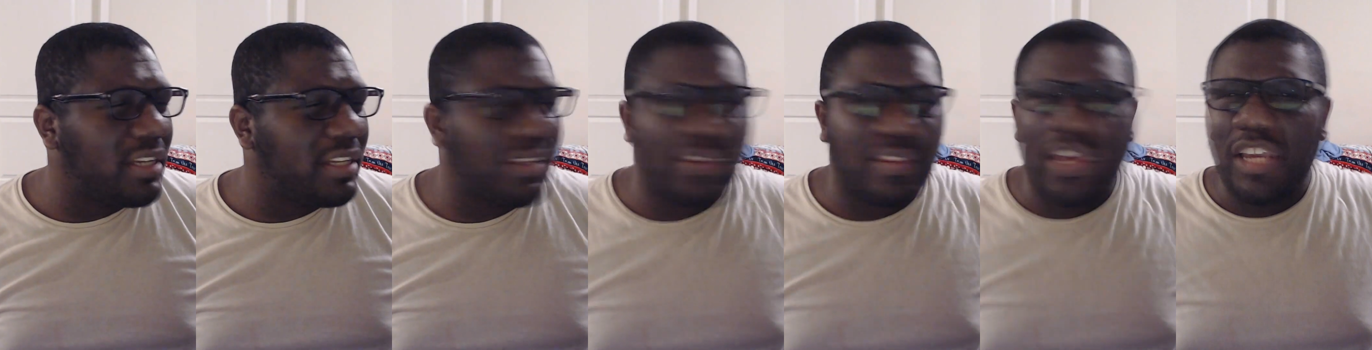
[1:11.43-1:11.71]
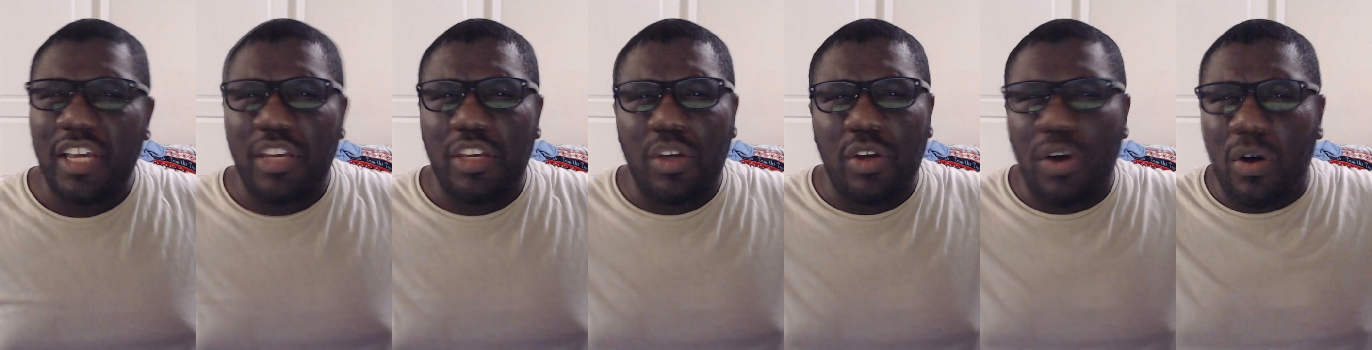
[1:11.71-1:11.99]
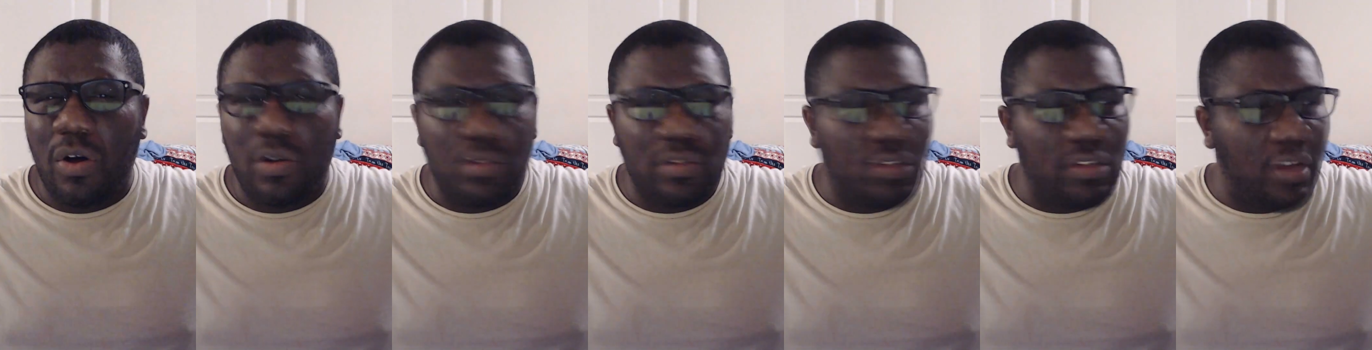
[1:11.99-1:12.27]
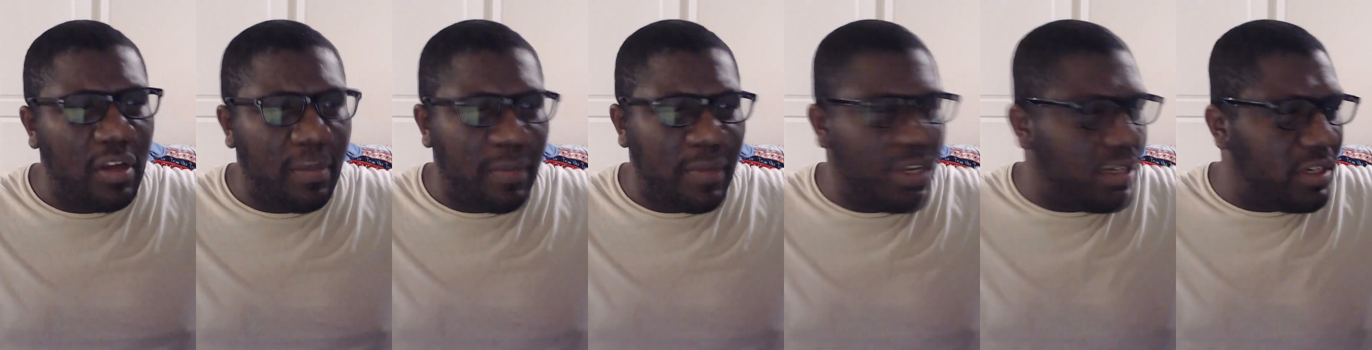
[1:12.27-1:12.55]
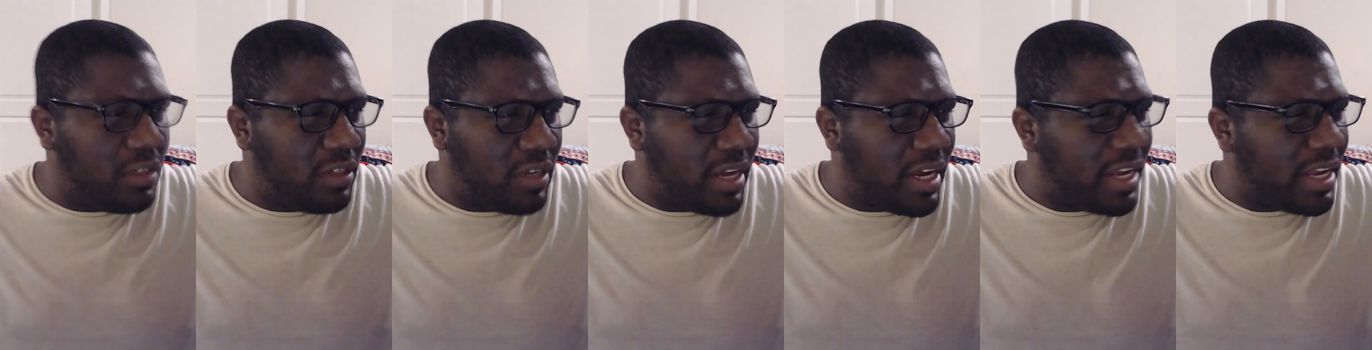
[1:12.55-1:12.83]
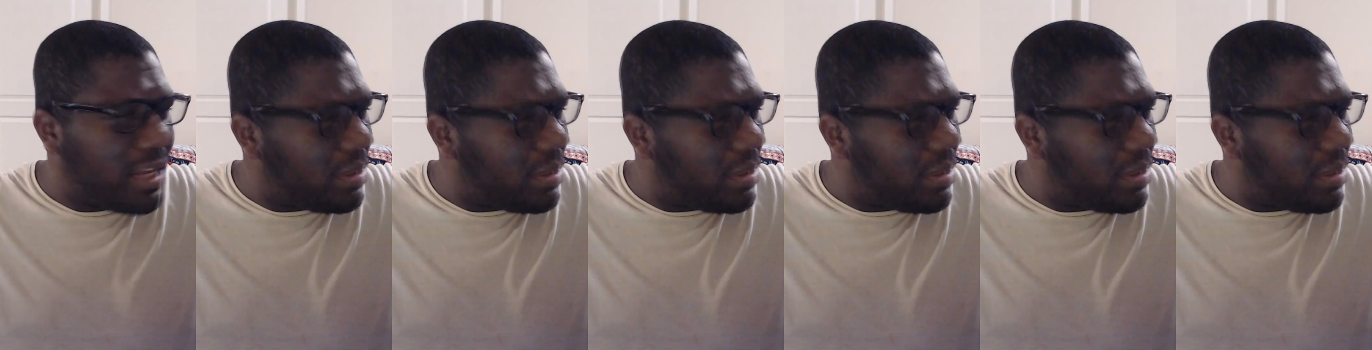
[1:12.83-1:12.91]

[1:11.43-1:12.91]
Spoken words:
thank y'all. I mean, like,